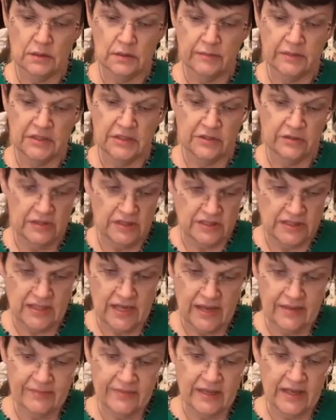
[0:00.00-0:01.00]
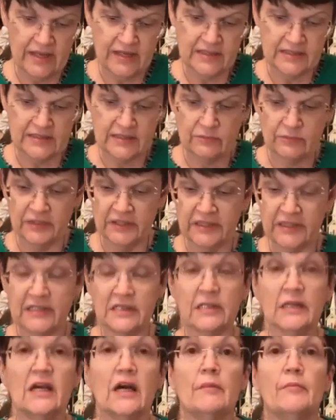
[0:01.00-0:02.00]
Let me do the same thing because it really
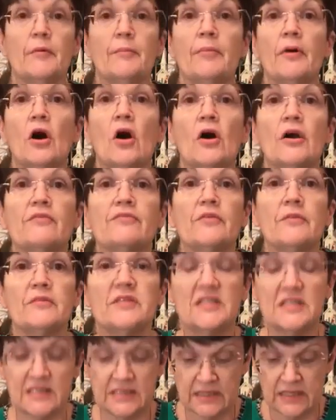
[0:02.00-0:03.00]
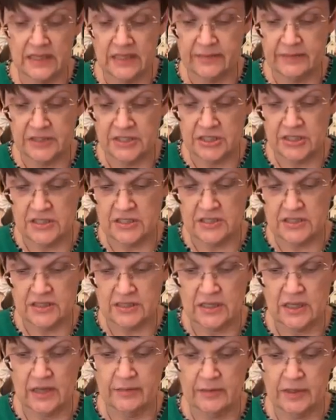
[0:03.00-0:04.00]
didn't come apart from the seam. It just is
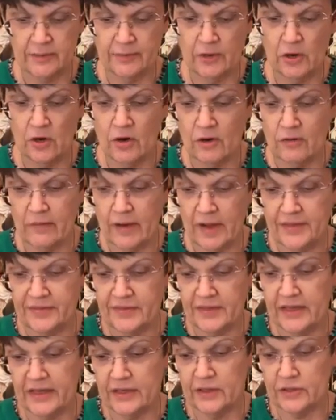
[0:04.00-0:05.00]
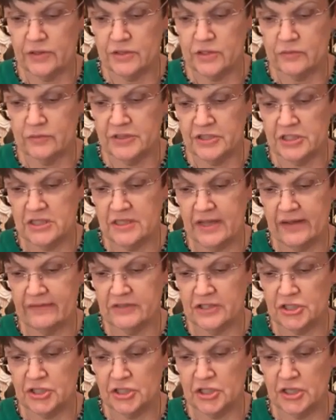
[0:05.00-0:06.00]
coming apart right there, so we just have
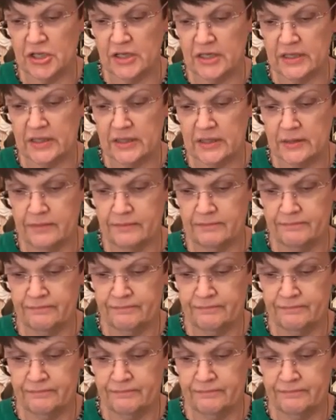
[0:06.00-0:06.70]
to shut it.